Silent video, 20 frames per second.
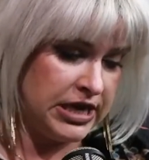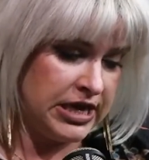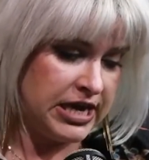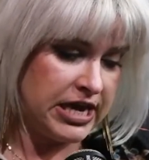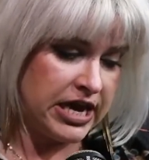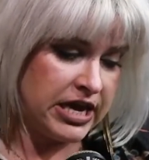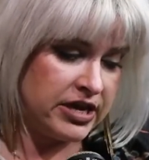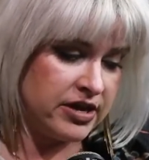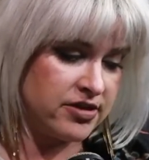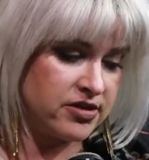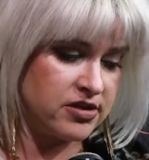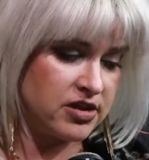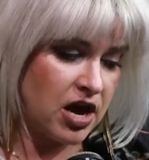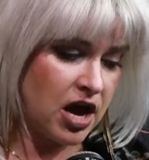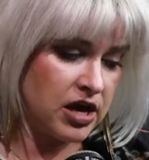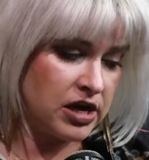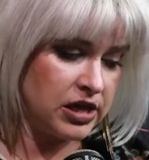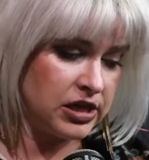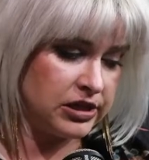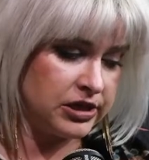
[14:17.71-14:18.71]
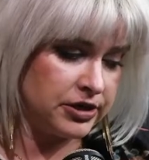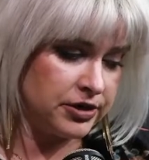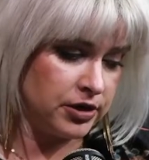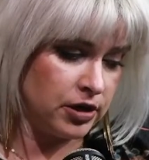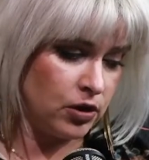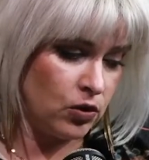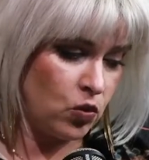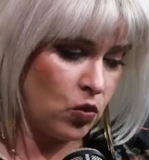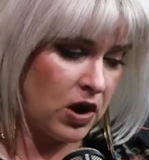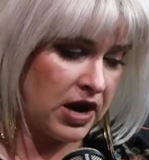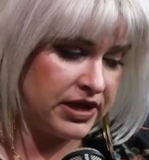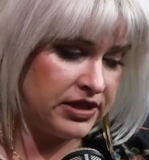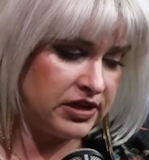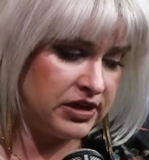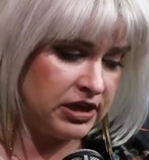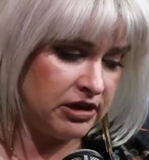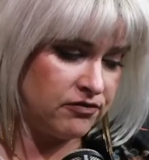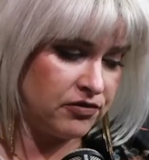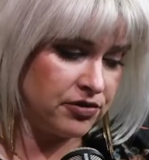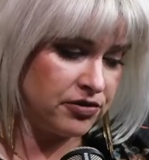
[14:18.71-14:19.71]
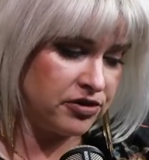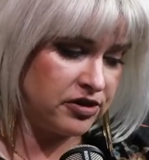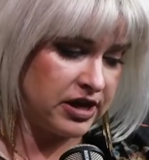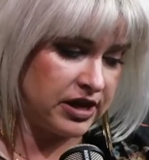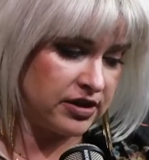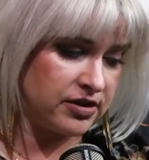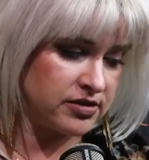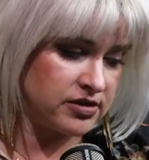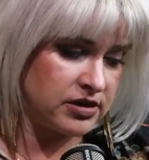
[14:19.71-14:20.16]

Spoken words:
And it's not clear why the giver thinks